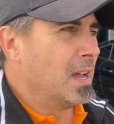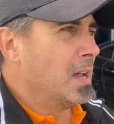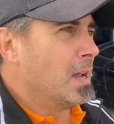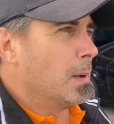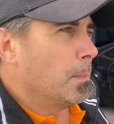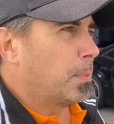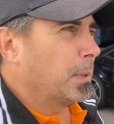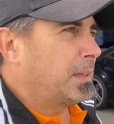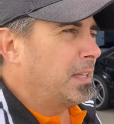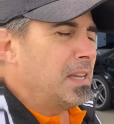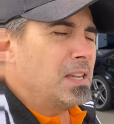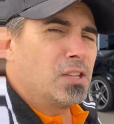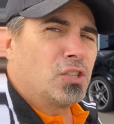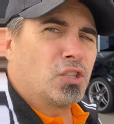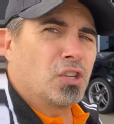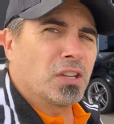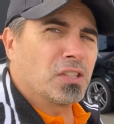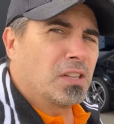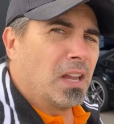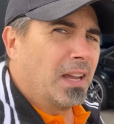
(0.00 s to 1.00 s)
But these
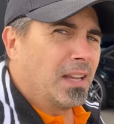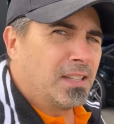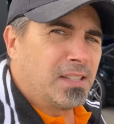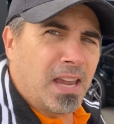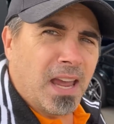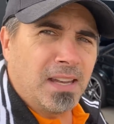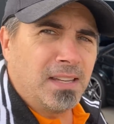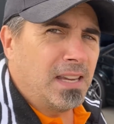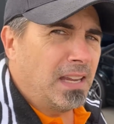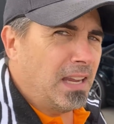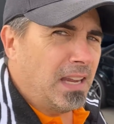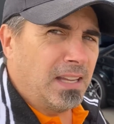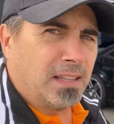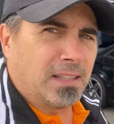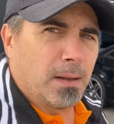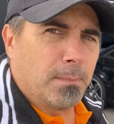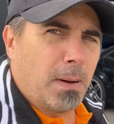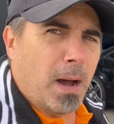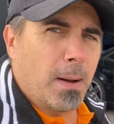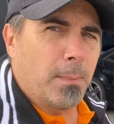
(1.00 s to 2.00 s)
just tend to eat
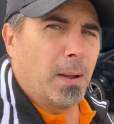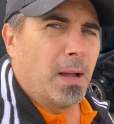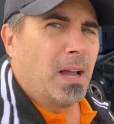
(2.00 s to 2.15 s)
them up.